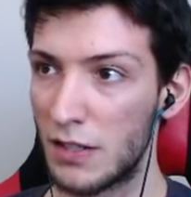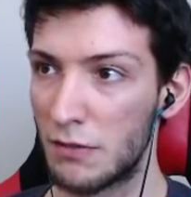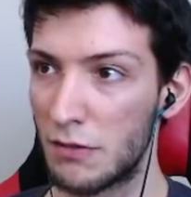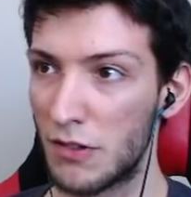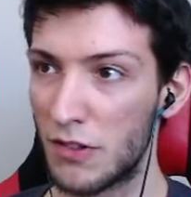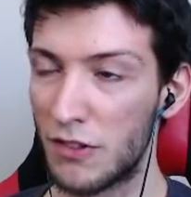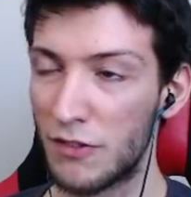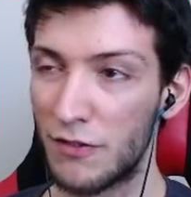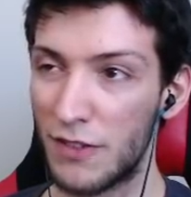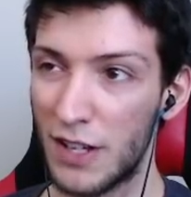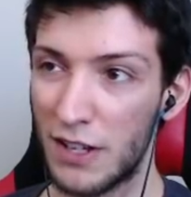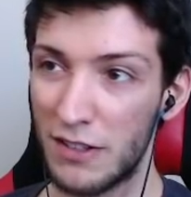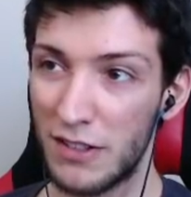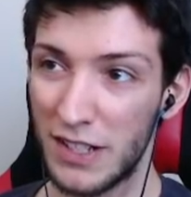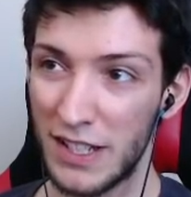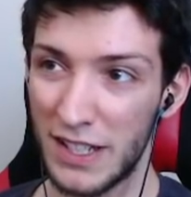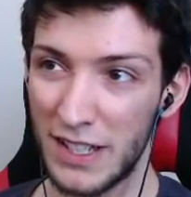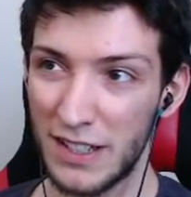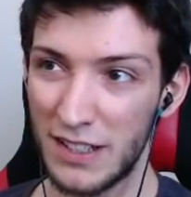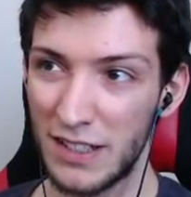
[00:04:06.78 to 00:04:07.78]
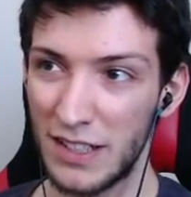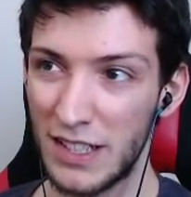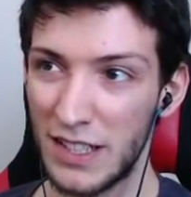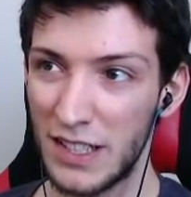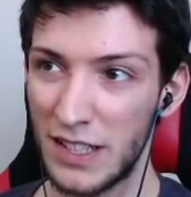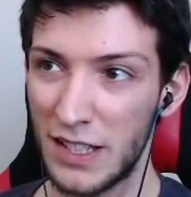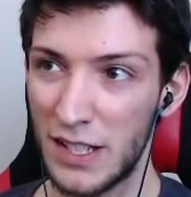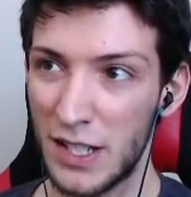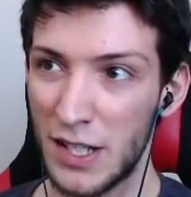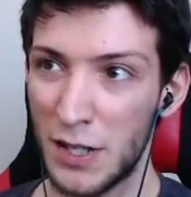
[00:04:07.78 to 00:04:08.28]
Was fairly
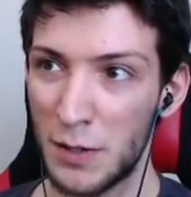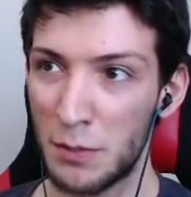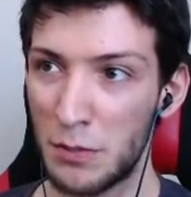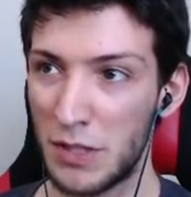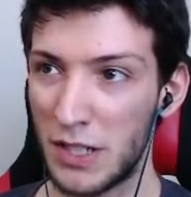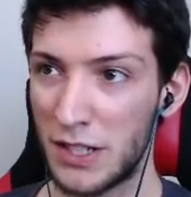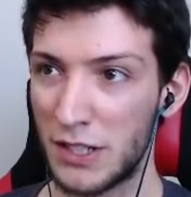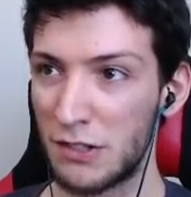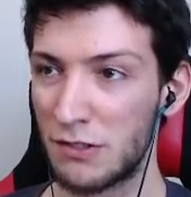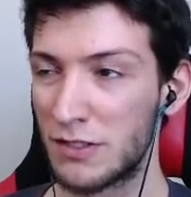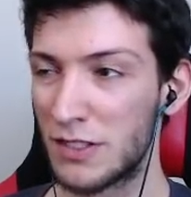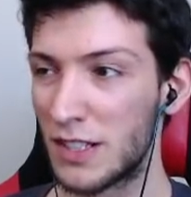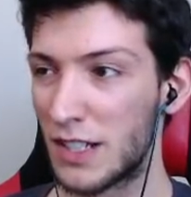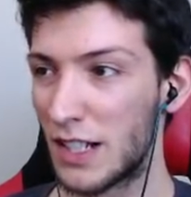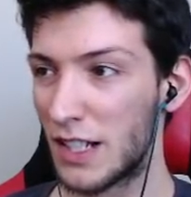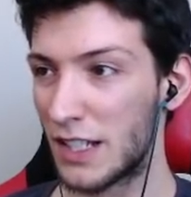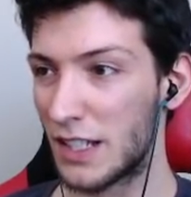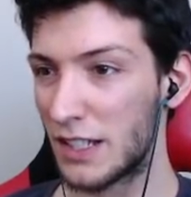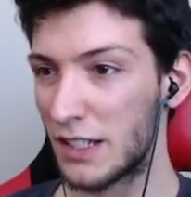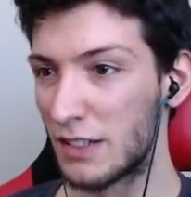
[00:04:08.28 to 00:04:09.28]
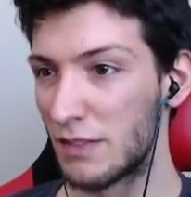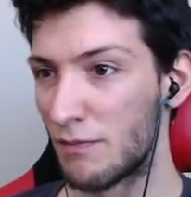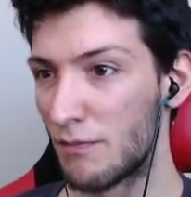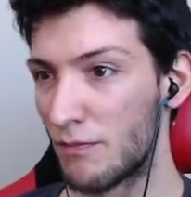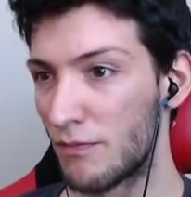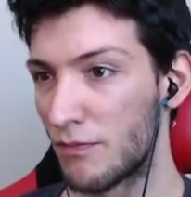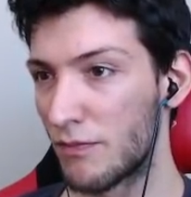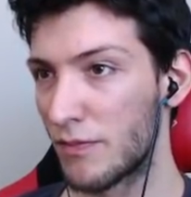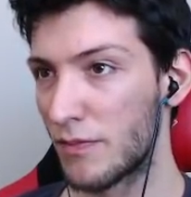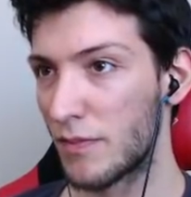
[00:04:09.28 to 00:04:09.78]
early, but I knew that I
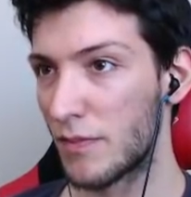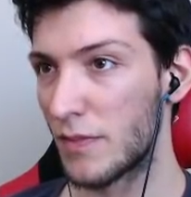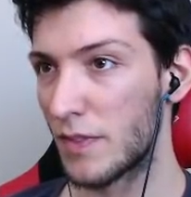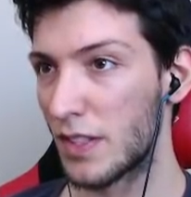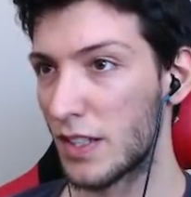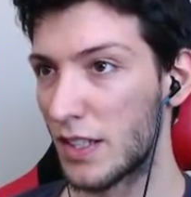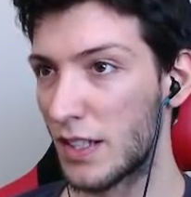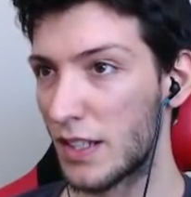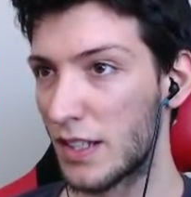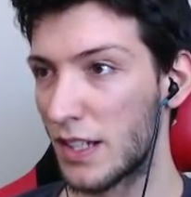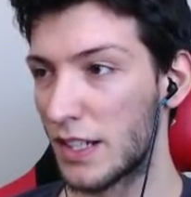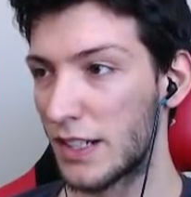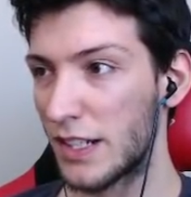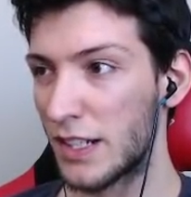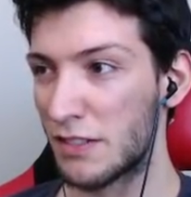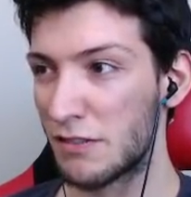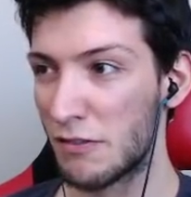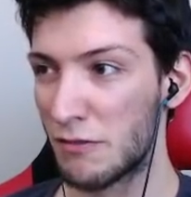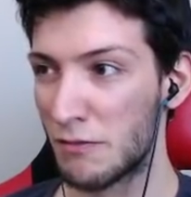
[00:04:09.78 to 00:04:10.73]
had it